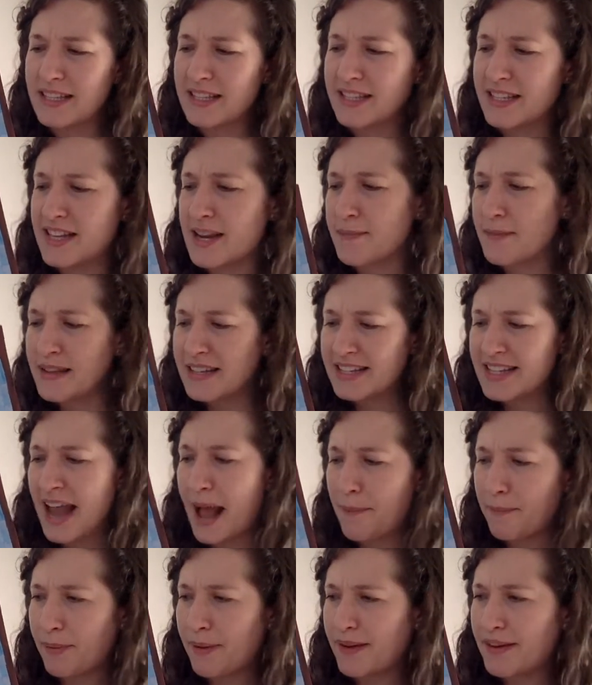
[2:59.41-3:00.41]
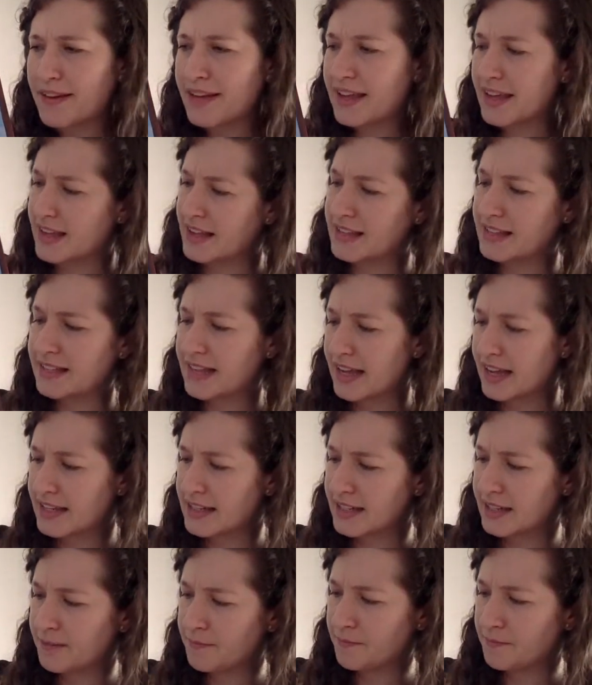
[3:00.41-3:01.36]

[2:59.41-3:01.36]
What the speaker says: Snippy Snap," he said.